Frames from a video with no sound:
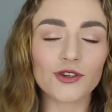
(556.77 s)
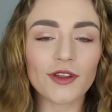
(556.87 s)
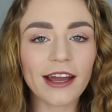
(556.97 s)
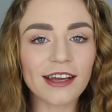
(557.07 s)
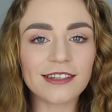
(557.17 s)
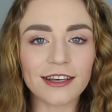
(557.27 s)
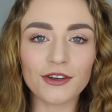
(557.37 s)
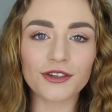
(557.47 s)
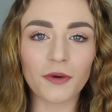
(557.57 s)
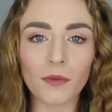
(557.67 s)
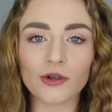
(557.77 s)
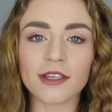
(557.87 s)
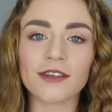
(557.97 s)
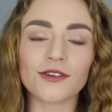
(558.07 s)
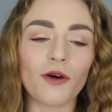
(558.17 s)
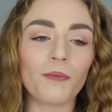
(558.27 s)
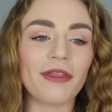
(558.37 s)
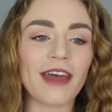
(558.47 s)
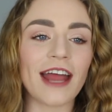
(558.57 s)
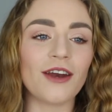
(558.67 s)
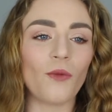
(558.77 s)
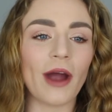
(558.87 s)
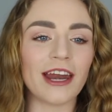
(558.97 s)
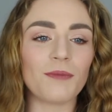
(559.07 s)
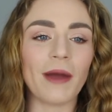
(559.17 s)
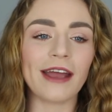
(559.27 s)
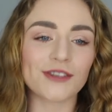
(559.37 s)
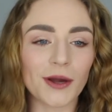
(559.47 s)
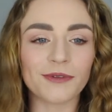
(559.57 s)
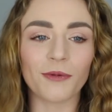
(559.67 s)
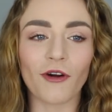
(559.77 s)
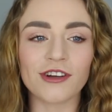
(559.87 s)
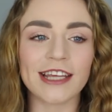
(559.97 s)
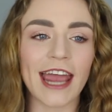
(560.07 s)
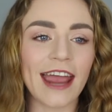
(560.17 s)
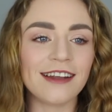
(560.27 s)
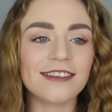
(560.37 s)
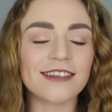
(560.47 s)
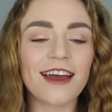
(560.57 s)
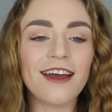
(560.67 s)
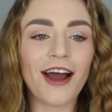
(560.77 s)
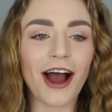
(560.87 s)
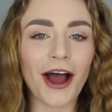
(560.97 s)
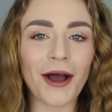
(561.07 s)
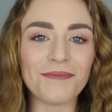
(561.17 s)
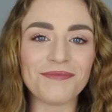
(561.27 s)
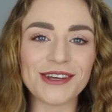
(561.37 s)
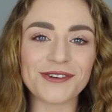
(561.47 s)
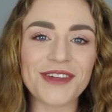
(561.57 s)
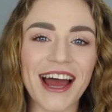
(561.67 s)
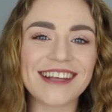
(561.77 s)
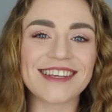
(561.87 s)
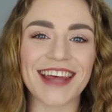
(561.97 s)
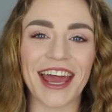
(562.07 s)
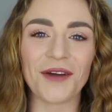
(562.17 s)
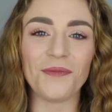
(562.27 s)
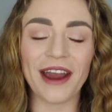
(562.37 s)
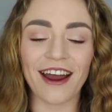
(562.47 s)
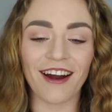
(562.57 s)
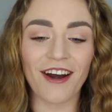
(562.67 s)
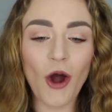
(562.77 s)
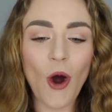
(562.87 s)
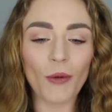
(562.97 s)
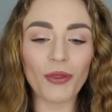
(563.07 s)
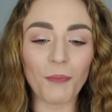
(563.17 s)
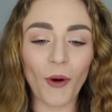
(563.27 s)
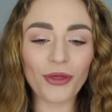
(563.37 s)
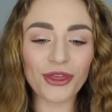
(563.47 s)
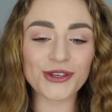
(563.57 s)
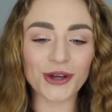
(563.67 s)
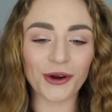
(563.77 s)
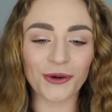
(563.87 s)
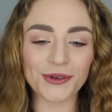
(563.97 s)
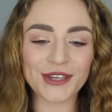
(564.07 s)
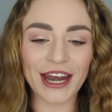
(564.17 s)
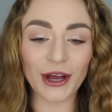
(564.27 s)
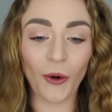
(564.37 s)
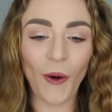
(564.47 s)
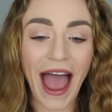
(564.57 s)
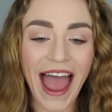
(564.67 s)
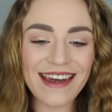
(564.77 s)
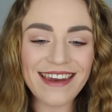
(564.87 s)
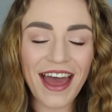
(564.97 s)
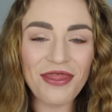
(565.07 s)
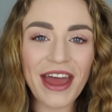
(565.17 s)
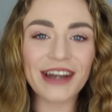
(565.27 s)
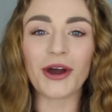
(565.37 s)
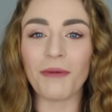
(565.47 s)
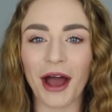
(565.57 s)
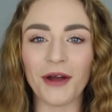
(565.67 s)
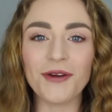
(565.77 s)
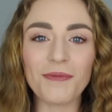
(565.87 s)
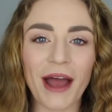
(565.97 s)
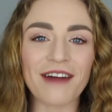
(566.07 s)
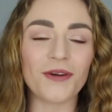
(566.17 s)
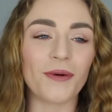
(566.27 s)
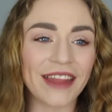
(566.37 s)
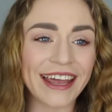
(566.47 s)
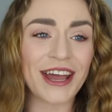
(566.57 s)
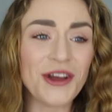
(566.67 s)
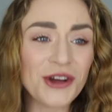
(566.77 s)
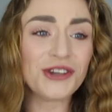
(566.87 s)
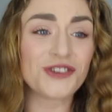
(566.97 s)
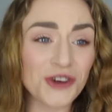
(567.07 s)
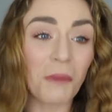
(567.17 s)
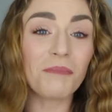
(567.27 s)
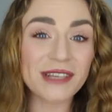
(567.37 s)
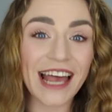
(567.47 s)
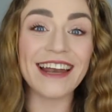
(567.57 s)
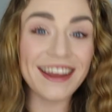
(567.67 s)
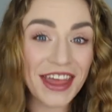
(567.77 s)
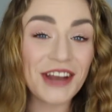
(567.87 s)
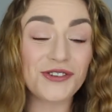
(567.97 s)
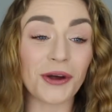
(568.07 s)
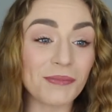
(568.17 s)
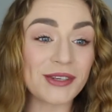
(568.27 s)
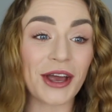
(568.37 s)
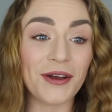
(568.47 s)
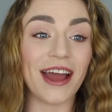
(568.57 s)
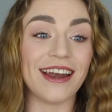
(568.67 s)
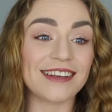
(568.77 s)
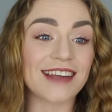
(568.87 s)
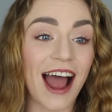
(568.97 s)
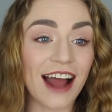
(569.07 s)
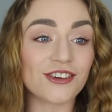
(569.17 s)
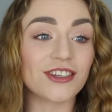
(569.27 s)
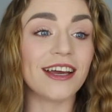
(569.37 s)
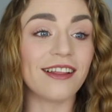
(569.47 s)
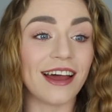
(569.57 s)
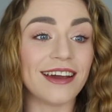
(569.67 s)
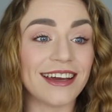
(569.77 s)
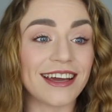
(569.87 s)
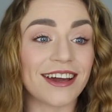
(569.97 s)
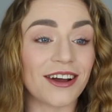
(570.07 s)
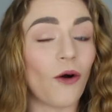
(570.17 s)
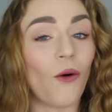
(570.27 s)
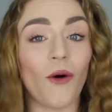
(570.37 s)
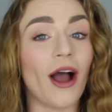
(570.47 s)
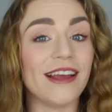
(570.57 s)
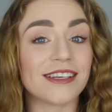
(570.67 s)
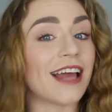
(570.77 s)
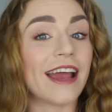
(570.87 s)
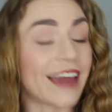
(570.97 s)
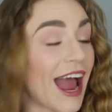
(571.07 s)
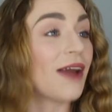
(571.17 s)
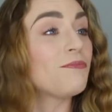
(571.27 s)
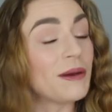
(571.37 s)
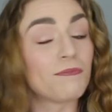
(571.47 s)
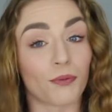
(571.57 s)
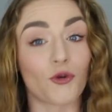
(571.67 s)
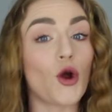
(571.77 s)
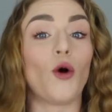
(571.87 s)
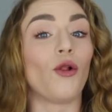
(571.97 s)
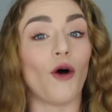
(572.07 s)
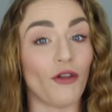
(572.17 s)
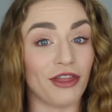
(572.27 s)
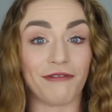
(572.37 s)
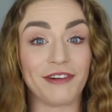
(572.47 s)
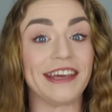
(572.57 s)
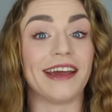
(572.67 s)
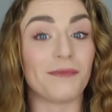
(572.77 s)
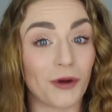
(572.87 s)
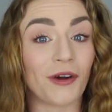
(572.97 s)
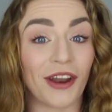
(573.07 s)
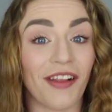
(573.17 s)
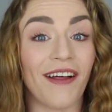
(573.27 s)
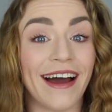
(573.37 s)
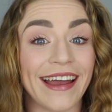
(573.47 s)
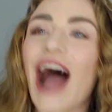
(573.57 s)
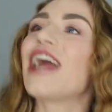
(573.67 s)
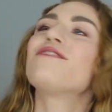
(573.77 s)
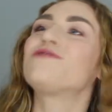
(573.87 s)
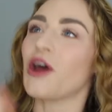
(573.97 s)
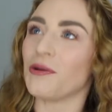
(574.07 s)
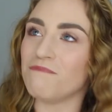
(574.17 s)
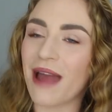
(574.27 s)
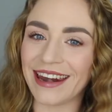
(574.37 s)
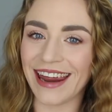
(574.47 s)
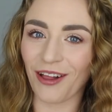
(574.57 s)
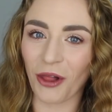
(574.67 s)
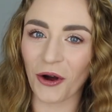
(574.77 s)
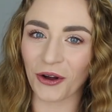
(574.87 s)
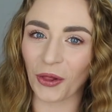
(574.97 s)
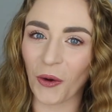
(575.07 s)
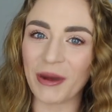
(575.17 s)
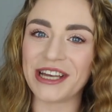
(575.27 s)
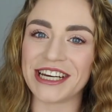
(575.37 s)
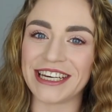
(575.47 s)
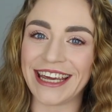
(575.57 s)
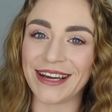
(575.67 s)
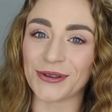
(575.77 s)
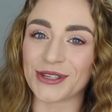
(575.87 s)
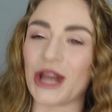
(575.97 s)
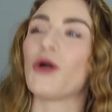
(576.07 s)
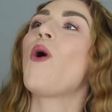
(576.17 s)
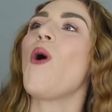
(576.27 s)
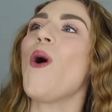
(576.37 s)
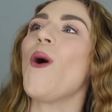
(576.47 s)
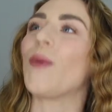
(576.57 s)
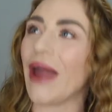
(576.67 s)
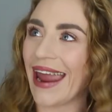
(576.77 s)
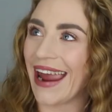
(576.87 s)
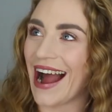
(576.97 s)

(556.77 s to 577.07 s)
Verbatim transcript: So that continues for most of the song, but then when it picks up towards the end, Um, they do this thing where the, both the circles kind of go in and then come out, but everyone like jumps in and then jumps out, and it's actually like, it, it can be brutal on the feet, I'm not gonna lie. I have done many a Loch Lomond in heels and hoo-wee!